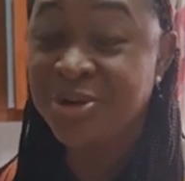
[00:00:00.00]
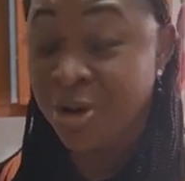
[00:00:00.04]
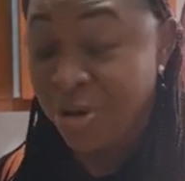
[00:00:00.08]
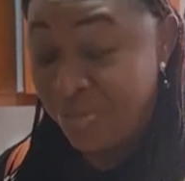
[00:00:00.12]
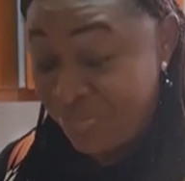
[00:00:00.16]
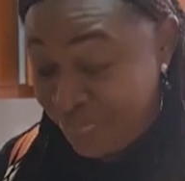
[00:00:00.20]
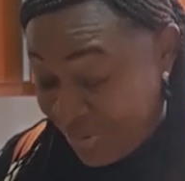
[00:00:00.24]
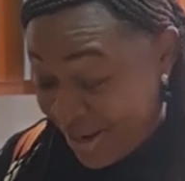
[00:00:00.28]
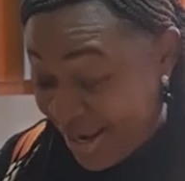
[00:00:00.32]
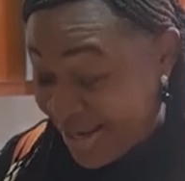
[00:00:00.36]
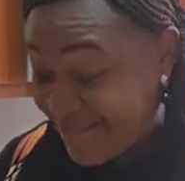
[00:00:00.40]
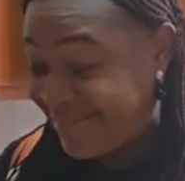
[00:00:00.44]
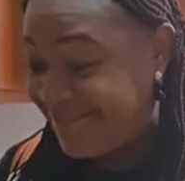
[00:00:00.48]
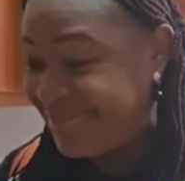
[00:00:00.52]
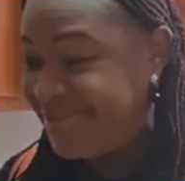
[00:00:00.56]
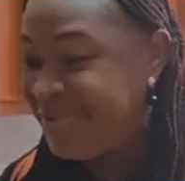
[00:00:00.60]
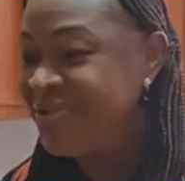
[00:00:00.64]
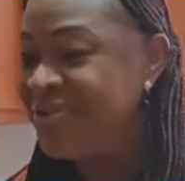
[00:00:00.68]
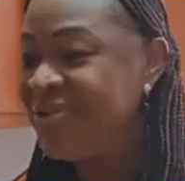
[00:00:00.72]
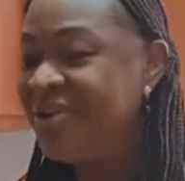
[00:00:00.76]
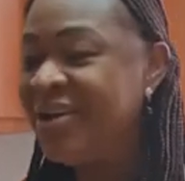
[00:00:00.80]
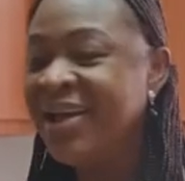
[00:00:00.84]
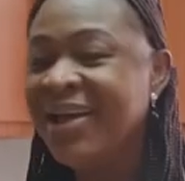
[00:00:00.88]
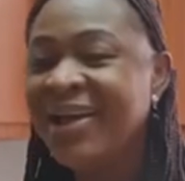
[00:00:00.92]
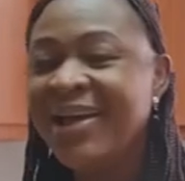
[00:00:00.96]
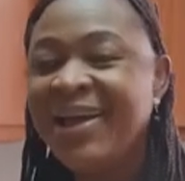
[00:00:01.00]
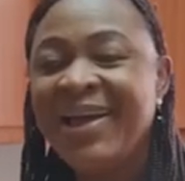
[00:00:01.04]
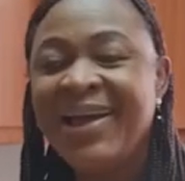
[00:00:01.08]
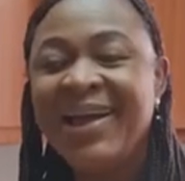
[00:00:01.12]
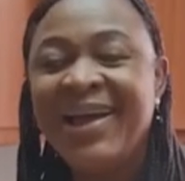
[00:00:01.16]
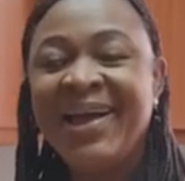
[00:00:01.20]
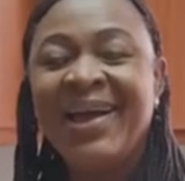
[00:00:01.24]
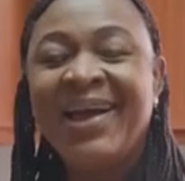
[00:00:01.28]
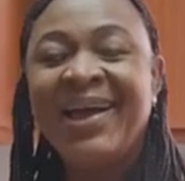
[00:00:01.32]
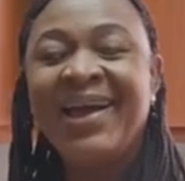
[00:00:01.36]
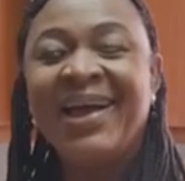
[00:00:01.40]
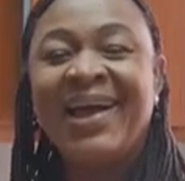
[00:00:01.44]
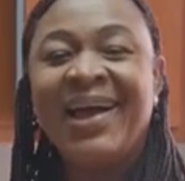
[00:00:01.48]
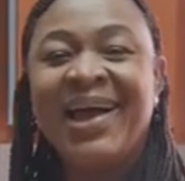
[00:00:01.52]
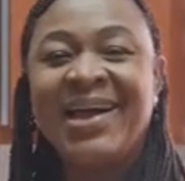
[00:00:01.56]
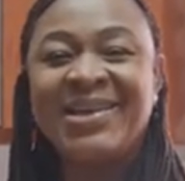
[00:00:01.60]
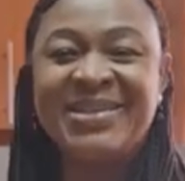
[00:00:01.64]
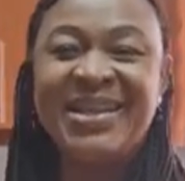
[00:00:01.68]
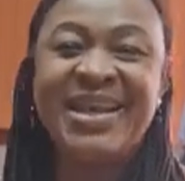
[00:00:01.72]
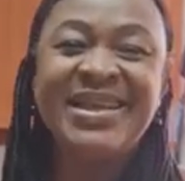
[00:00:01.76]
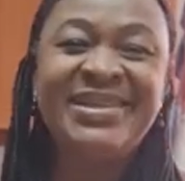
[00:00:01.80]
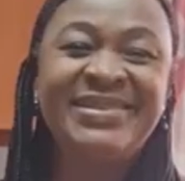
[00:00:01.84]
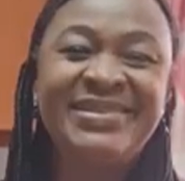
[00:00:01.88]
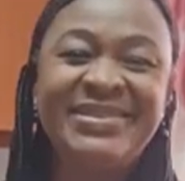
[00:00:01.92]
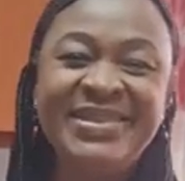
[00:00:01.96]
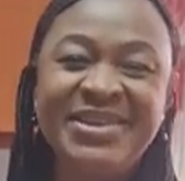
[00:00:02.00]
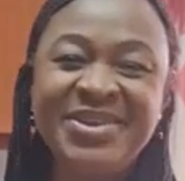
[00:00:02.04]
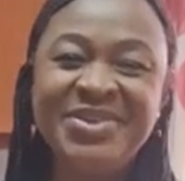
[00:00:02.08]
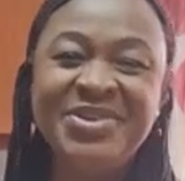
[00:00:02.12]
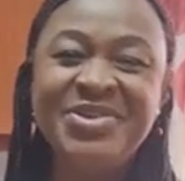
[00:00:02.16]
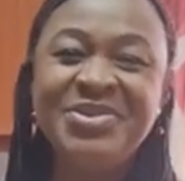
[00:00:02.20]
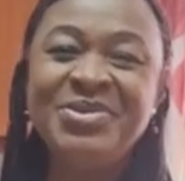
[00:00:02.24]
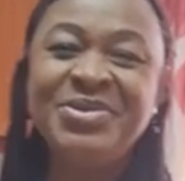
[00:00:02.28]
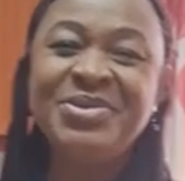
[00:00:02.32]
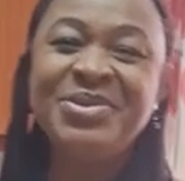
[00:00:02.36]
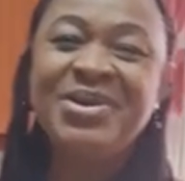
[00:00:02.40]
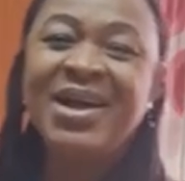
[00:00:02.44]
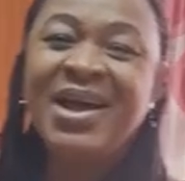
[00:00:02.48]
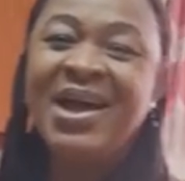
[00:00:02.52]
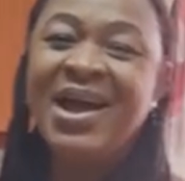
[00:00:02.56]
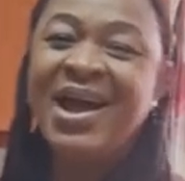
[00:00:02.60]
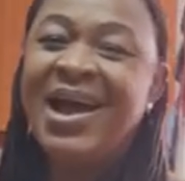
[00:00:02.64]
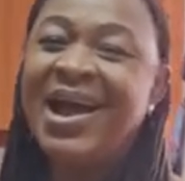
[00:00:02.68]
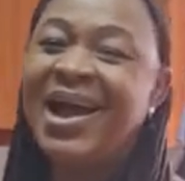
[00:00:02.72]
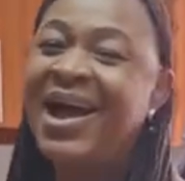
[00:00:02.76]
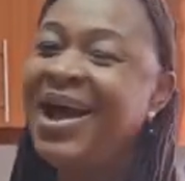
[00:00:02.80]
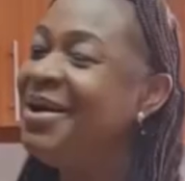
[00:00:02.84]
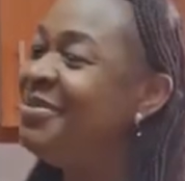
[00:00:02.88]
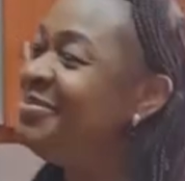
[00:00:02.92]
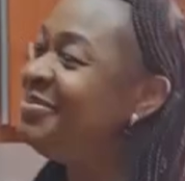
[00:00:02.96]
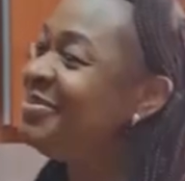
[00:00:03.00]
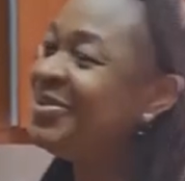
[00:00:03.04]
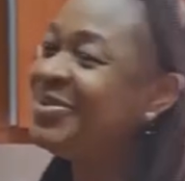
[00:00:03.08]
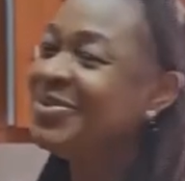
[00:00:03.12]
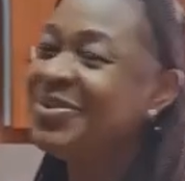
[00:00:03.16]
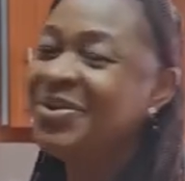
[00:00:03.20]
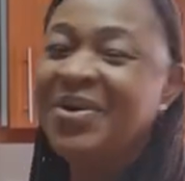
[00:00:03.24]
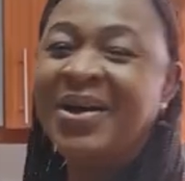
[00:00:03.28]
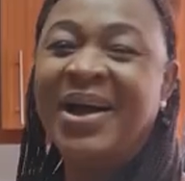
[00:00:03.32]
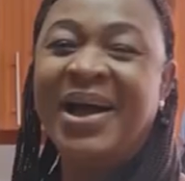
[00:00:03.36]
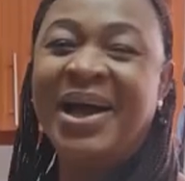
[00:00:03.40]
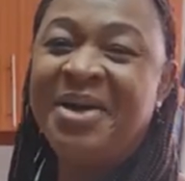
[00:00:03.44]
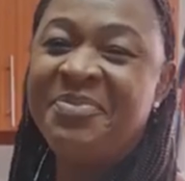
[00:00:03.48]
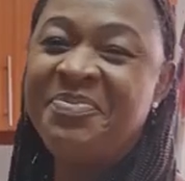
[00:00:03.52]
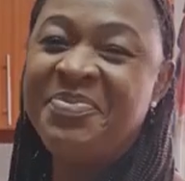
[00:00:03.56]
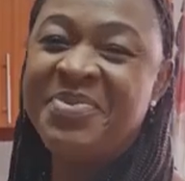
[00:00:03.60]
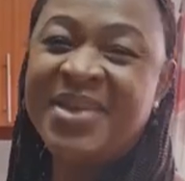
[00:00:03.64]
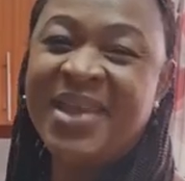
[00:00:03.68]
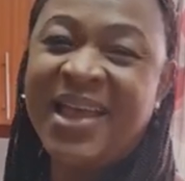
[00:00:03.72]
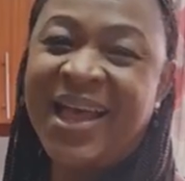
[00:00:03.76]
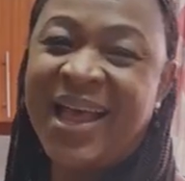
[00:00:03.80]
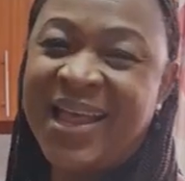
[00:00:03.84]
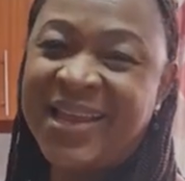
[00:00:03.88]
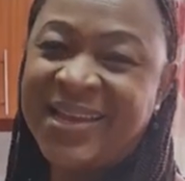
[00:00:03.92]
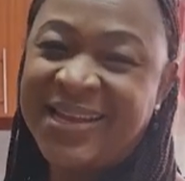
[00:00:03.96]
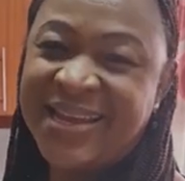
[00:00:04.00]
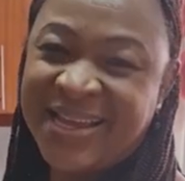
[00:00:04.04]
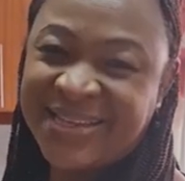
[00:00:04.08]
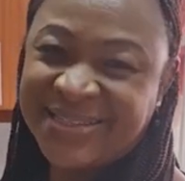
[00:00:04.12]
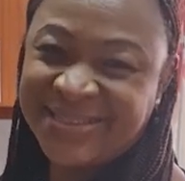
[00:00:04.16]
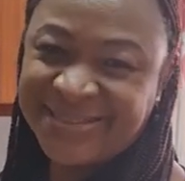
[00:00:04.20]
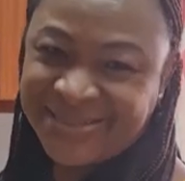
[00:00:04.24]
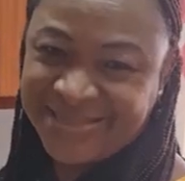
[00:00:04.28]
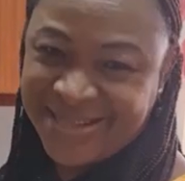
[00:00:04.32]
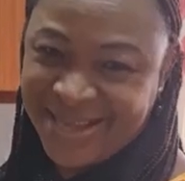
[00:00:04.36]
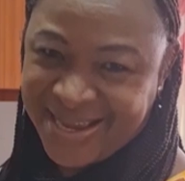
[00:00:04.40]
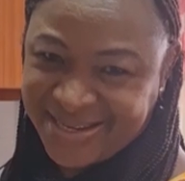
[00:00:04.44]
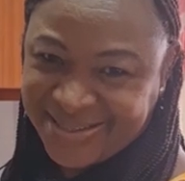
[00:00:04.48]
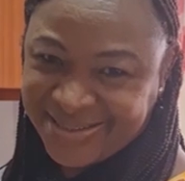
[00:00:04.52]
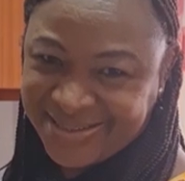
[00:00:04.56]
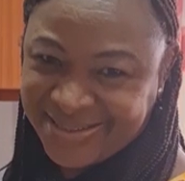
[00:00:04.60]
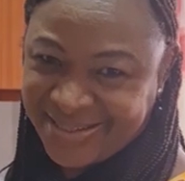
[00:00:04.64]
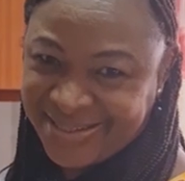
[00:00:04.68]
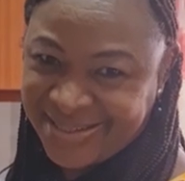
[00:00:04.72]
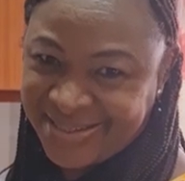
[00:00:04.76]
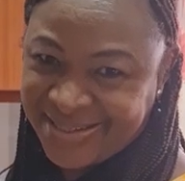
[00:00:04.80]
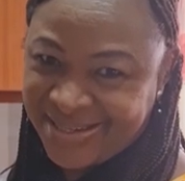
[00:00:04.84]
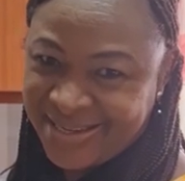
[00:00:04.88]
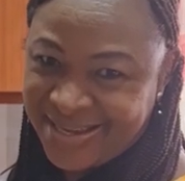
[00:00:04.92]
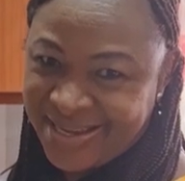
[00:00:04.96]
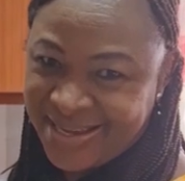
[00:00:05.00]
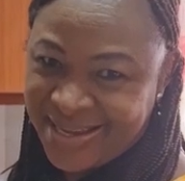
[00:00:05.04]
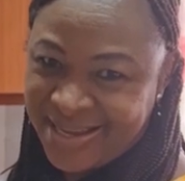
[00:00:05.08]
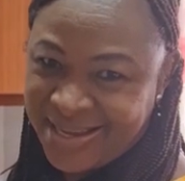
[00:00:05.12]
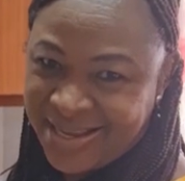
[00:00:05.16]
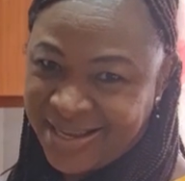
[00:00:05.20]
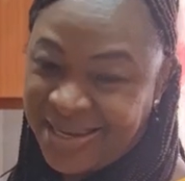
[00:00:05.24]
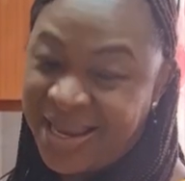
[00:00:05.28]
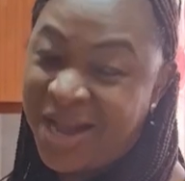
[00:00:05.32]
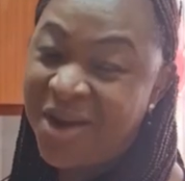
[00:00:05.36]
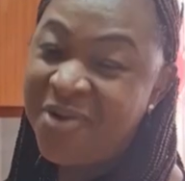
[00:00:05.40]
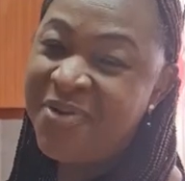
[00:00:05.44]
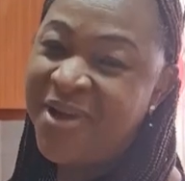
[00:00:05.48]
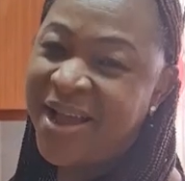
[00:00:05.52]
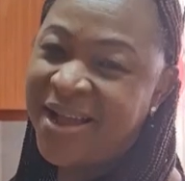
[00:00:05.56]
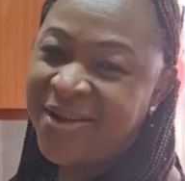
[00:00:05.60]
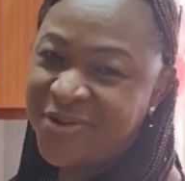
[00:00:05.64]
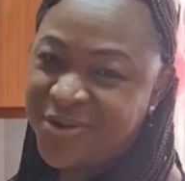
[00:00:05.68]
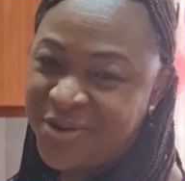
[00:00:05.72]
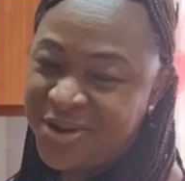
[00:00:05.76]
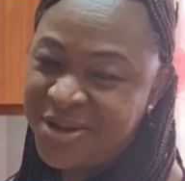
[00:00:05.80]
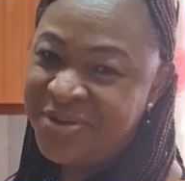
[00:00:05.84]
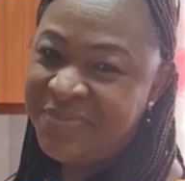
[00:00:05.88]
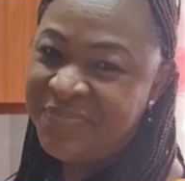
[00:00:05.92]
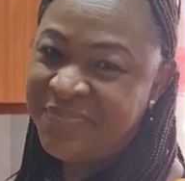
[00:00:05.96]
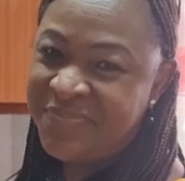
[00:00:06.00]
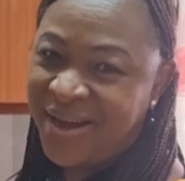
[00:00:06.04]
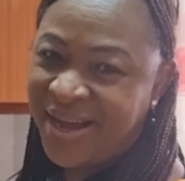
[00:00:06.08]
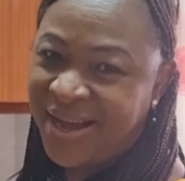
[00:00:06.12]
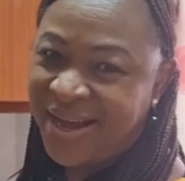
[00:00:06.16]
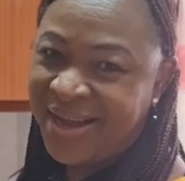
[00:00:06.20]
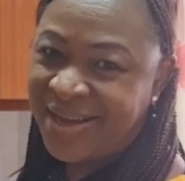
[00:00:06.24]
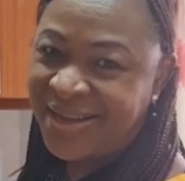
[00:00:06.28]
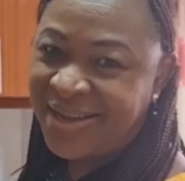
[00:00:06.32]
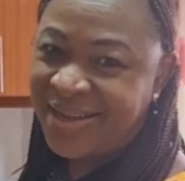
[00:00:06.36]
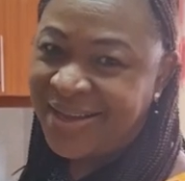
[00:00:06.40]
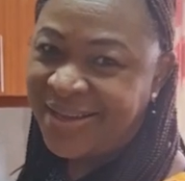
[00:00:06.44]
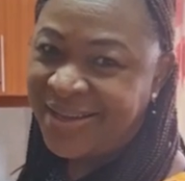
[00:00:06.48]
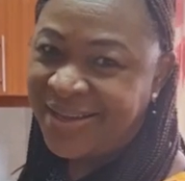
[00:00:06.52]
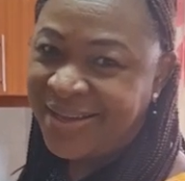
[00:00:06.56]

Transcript: God bless you. As I see you, I'm so happy and excited that we are going back